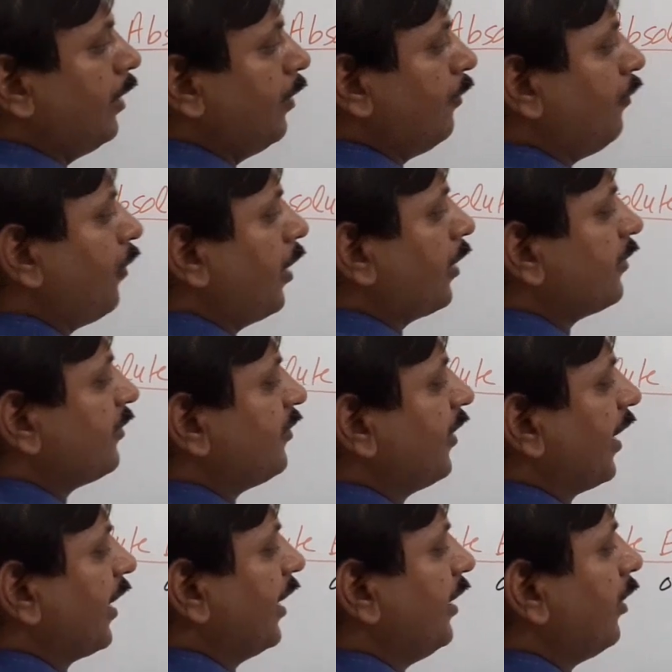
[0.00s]
for
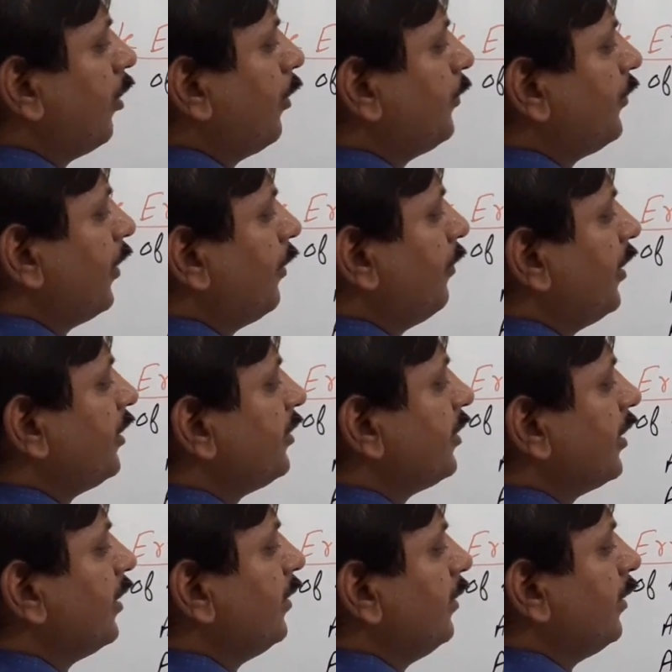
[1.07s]
second
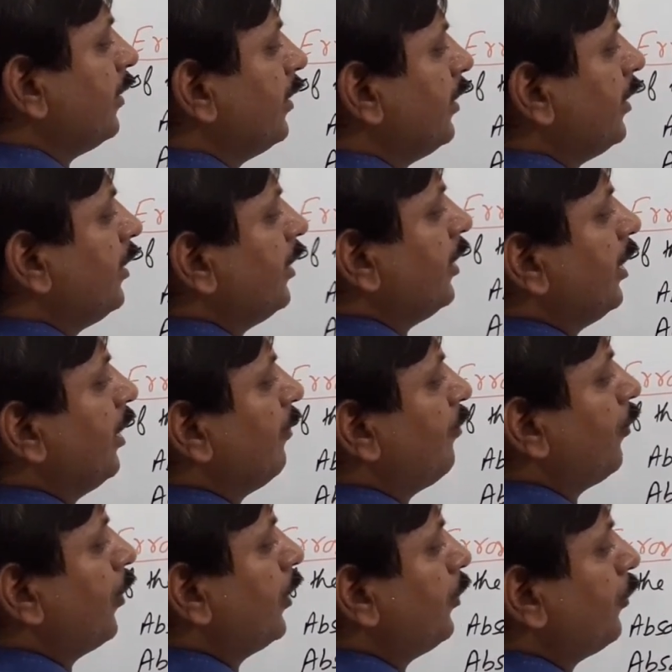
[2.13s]
observation, if you
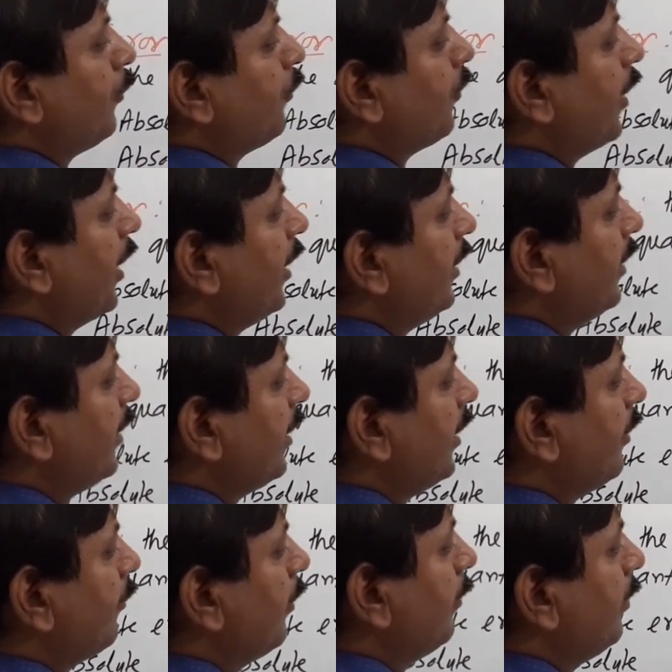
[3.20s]
want to find, it
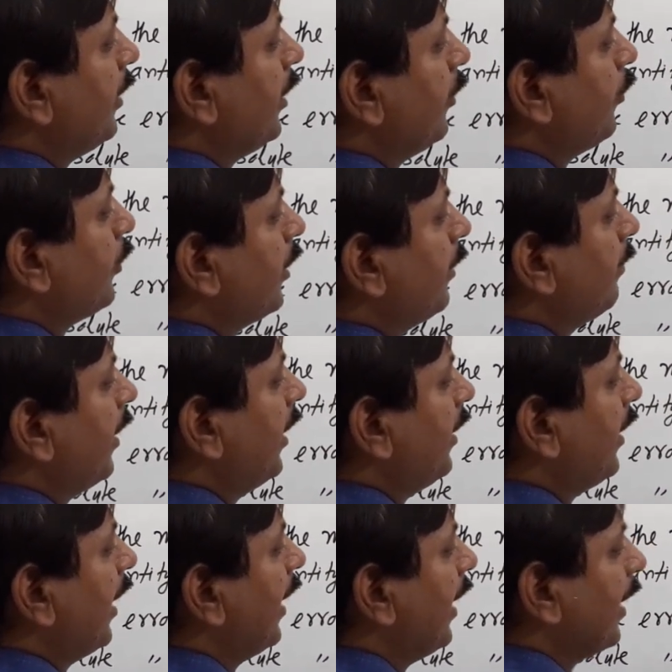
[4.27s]
will be denoted by
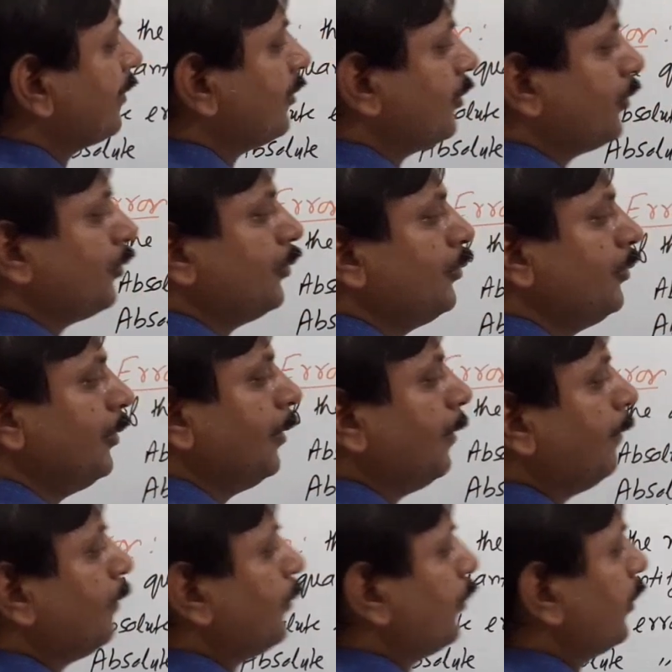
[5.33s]
del x2.
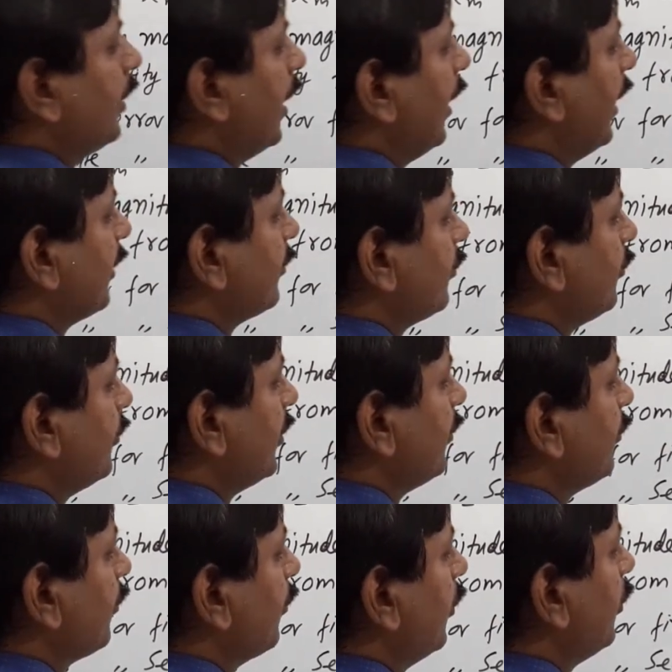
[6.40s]
So del x2 is
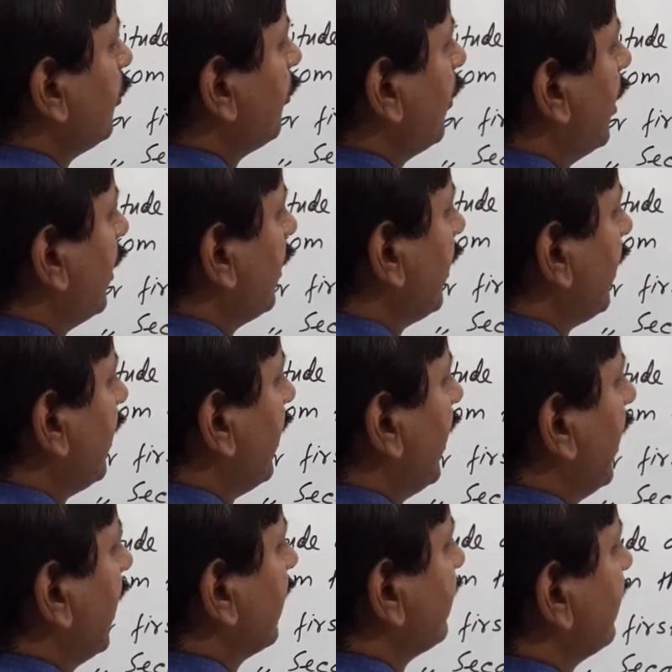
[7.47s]
equal to what?
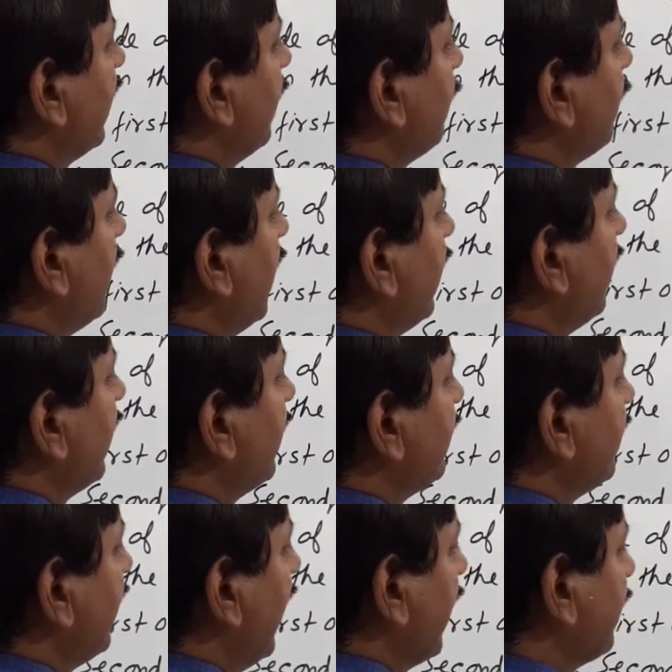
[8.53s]
xm
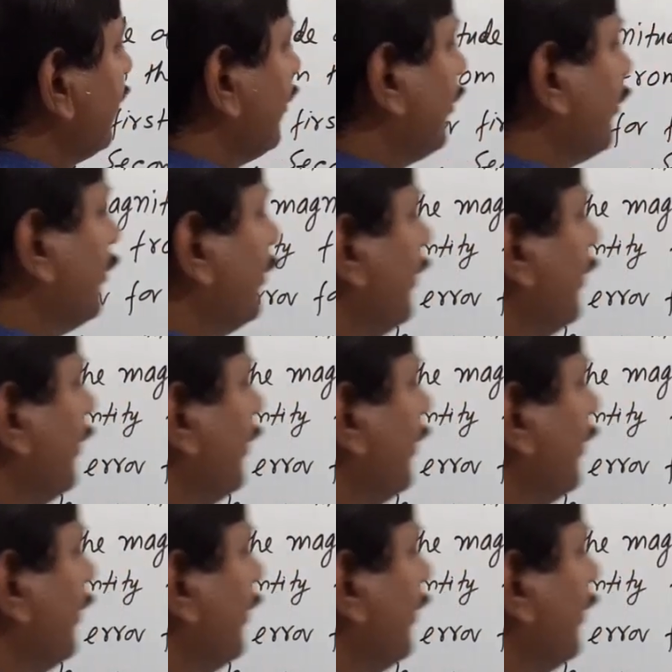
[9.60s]
minus x2.